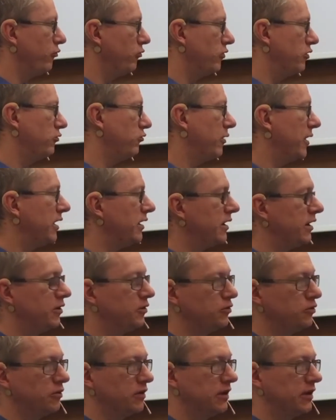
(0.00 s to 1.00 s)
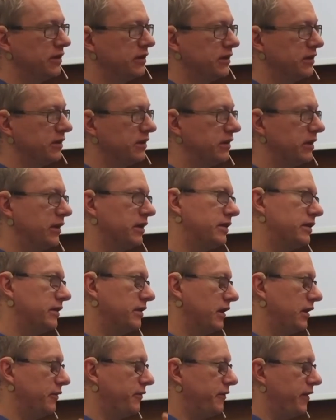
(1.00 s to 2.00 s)
the way they do it is that
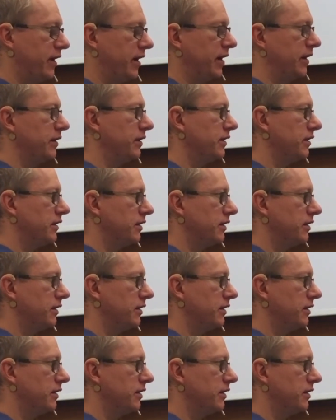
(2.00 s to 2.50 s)
they find